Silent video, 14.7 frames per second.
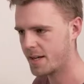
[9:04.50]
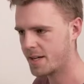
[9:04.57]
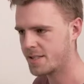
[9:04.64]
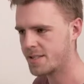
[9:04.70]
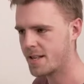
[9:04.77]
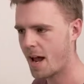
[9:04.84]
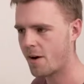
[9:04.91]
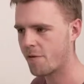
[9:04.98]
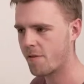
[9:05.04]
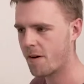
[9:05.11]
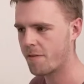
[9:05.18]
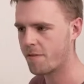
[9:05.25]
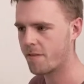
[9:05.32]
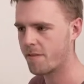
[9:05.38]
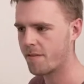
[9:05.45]
is now
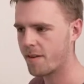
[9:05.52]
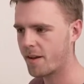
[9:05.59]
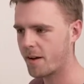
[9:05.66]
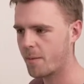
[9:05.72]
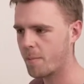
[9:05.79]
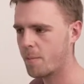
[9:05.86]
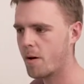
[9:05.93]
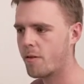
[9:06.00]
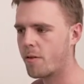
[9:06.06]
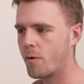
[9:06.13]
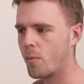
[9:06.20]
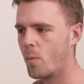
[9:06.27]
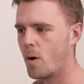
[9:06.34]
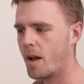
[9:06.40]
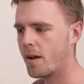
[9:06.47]
referencing
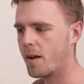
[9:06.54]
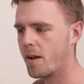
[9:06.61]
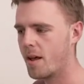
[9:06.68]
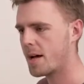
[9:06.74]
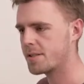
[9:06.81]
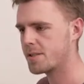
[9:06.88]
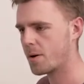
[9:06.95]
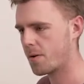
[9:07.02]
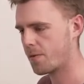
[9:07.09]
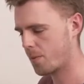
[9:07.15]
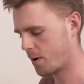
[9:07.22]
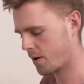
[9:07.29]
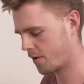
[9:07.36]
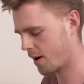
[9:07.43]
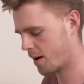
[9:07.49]
person1. And so if
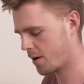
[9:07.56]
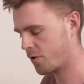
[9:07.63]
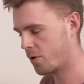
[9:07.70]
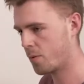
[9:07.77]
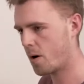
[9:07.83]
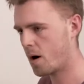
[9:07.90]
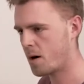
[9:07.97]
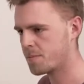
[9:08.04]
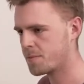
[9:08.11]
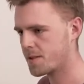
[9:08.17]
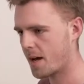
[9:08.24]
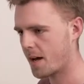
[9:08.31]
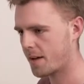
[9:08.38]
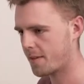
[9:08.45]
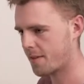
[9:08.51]
we create a new
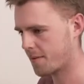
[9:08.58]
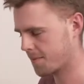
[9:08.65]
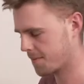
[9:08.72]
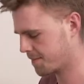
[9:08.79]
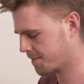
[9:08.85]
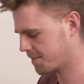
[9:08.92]
object,